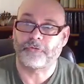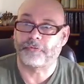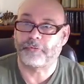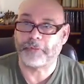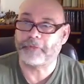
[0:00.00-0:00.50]

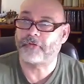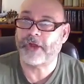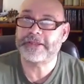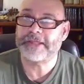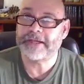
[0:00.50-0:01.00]
Maybe
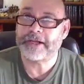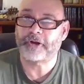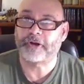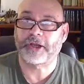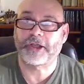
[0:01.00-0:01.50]
write that out
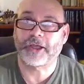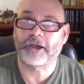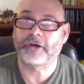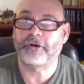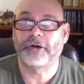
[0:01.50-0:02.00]
on a
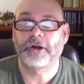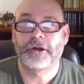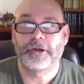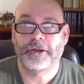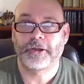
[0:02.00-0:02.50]
calendar.
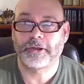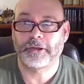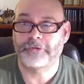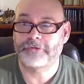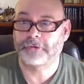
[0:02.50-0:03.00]

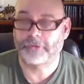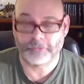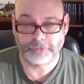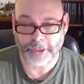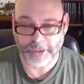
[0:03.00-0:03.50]
And
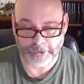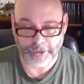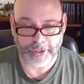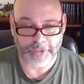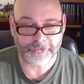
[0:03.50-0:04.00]
so at a
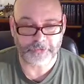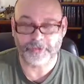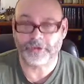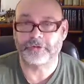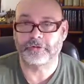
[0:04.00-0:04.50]
glance, you
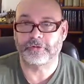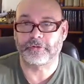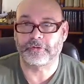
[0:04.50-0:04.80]
can